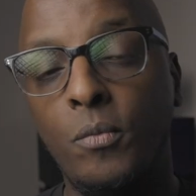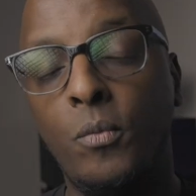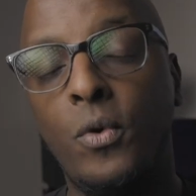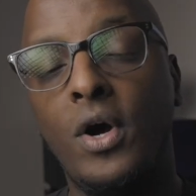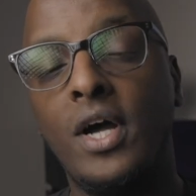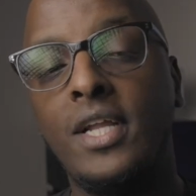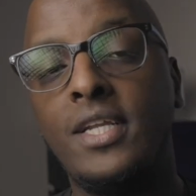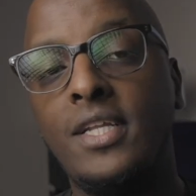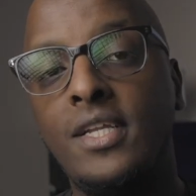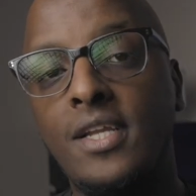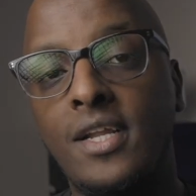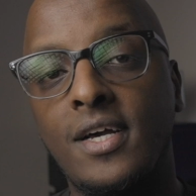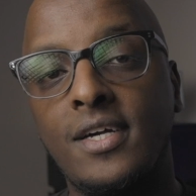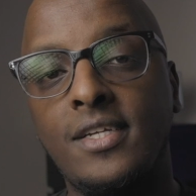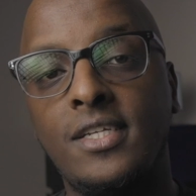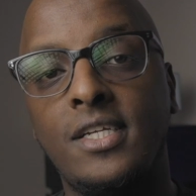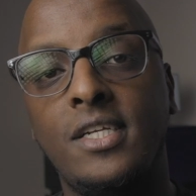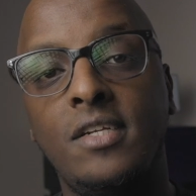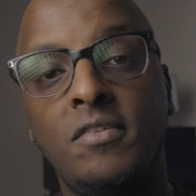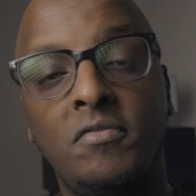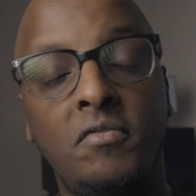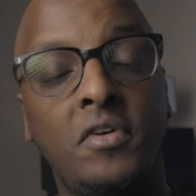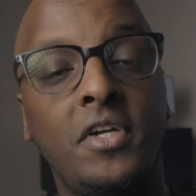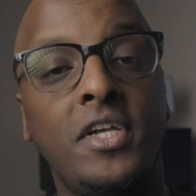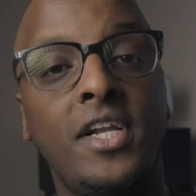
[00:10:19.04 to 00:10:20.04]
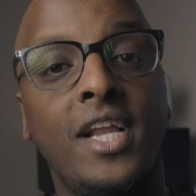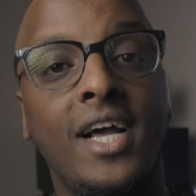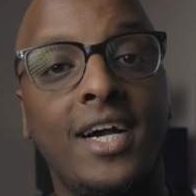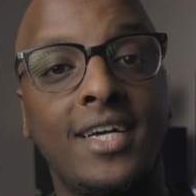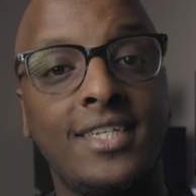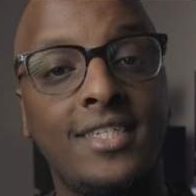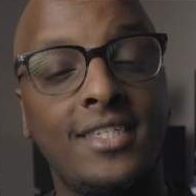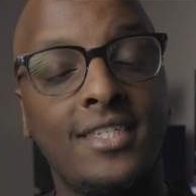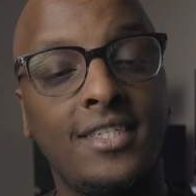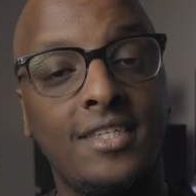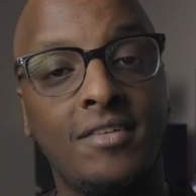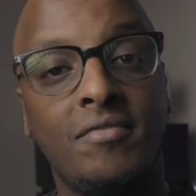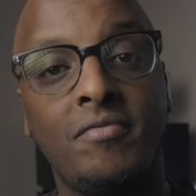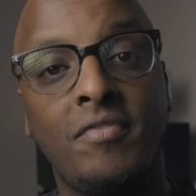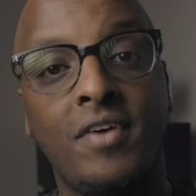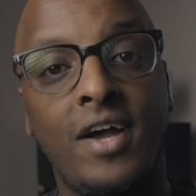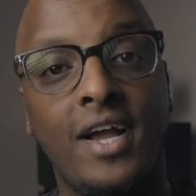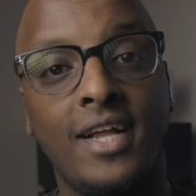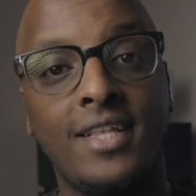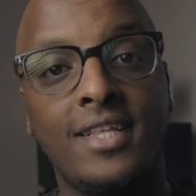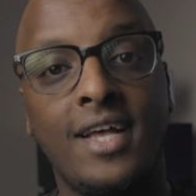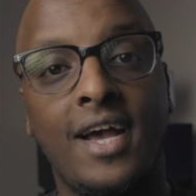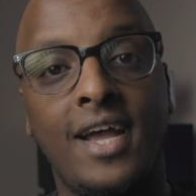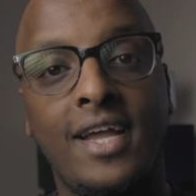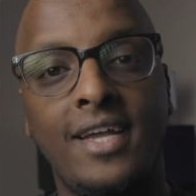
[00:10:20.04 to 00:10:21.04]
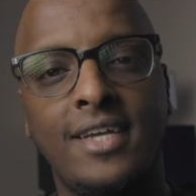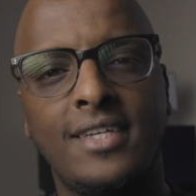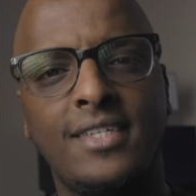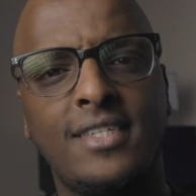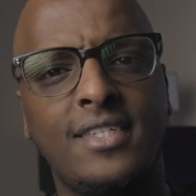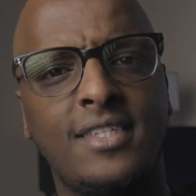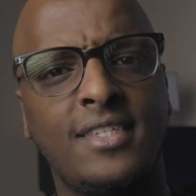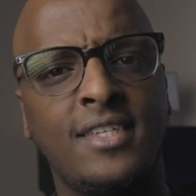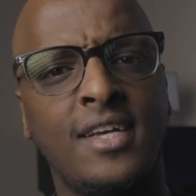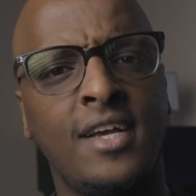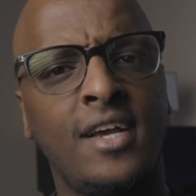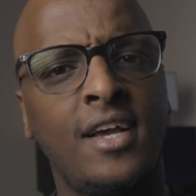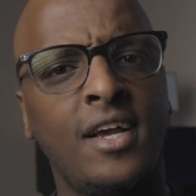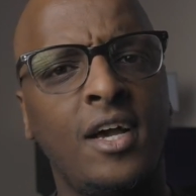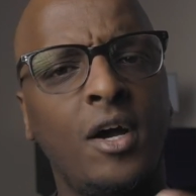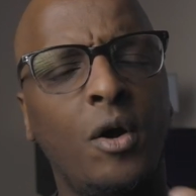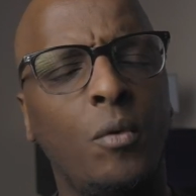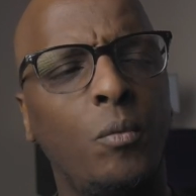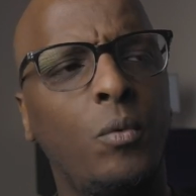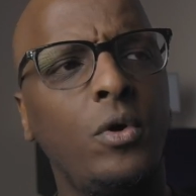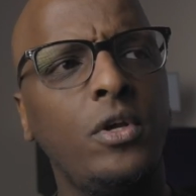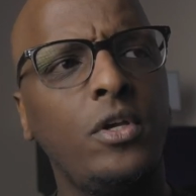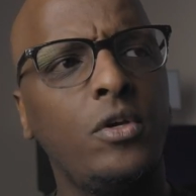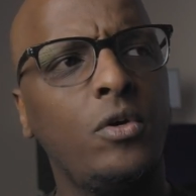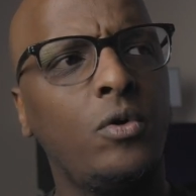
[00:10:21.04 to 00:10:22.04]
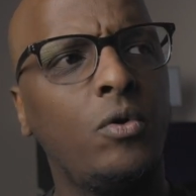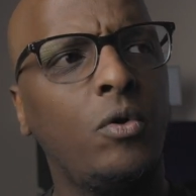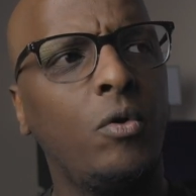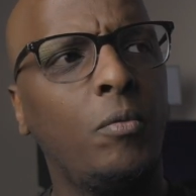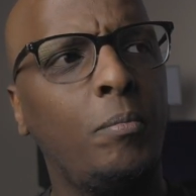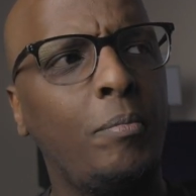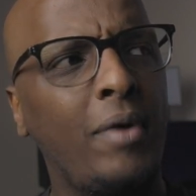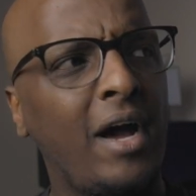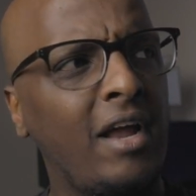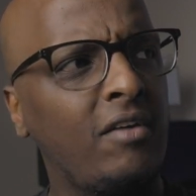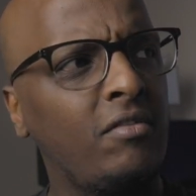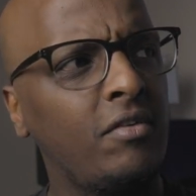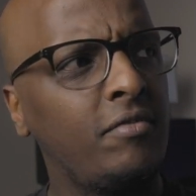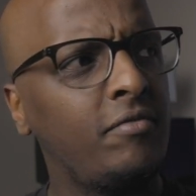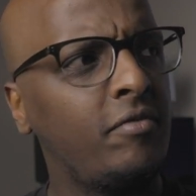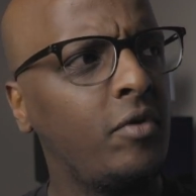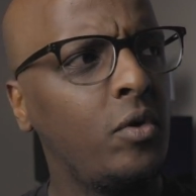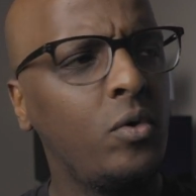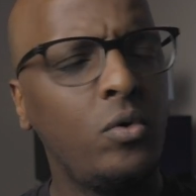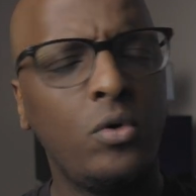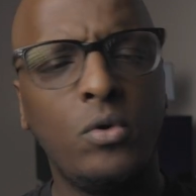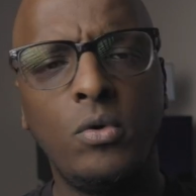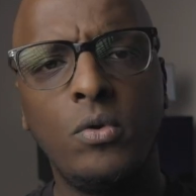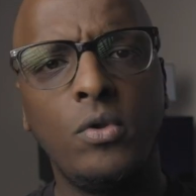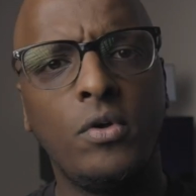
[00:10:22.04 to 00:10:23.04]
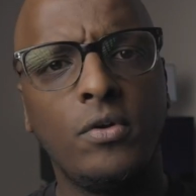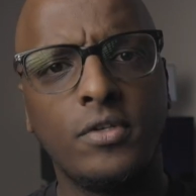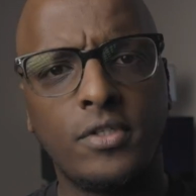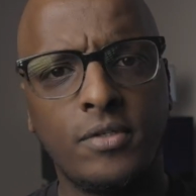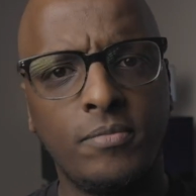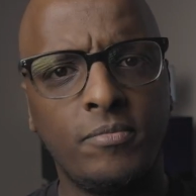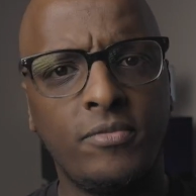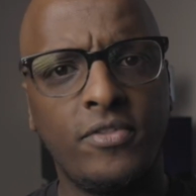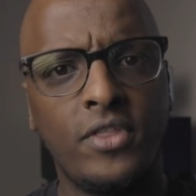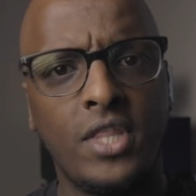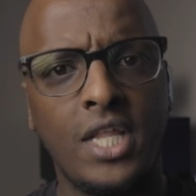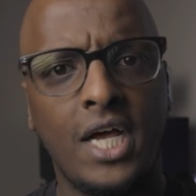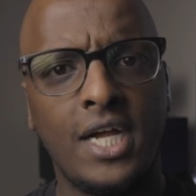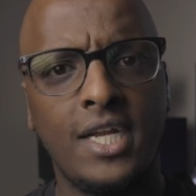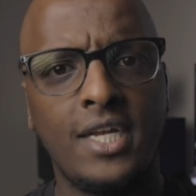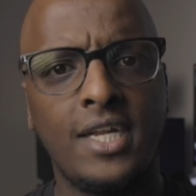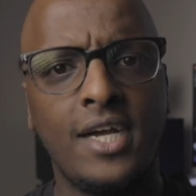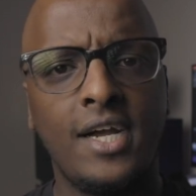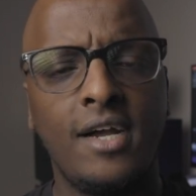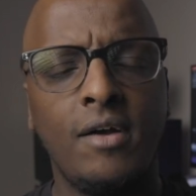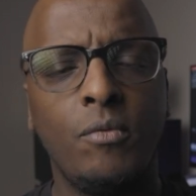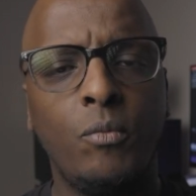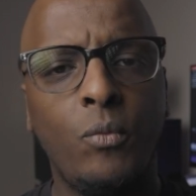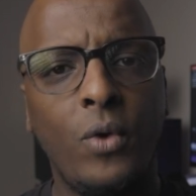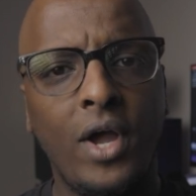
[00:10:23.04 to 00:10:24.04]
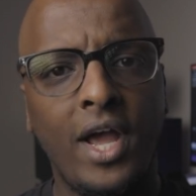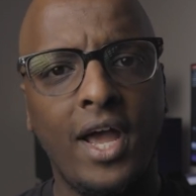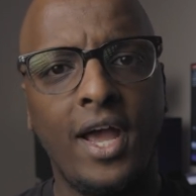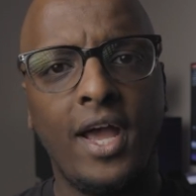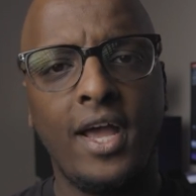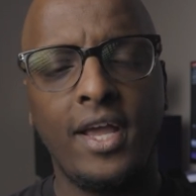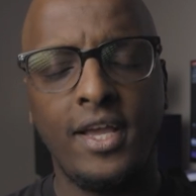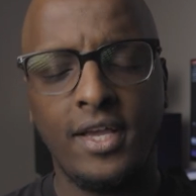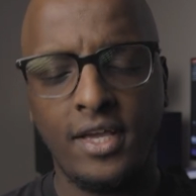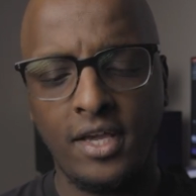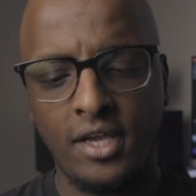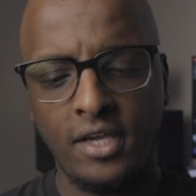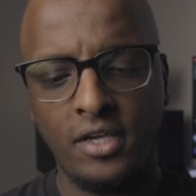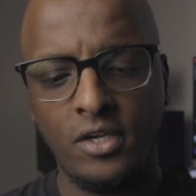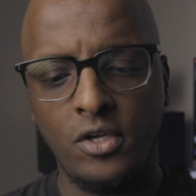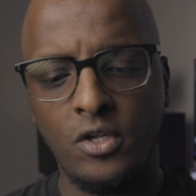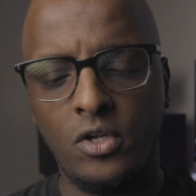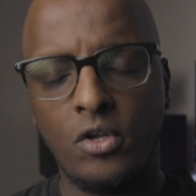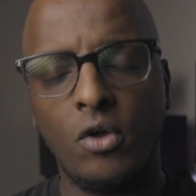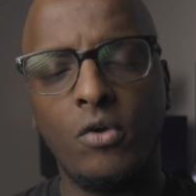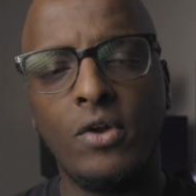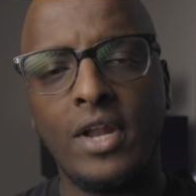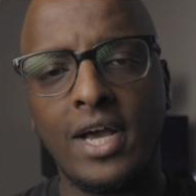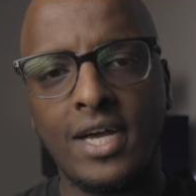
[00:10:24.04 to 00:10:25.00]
what I didn't actually realize is the fact that it's what you call parafocal or something like that, where you don't